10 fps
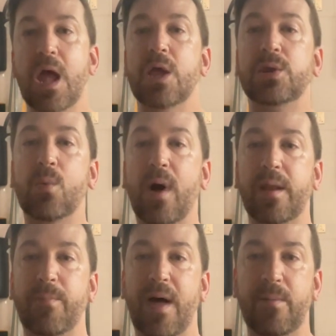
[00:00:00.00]
You want
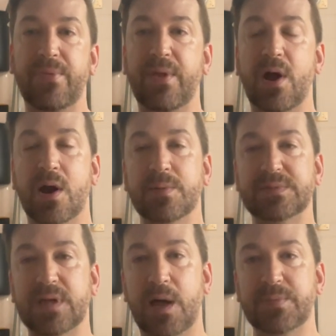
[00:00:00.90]
to pump the arms
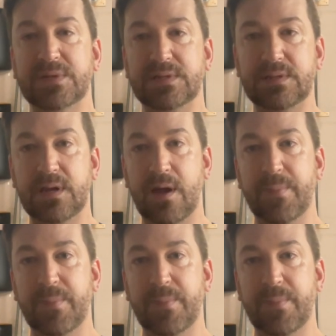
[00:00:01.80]
up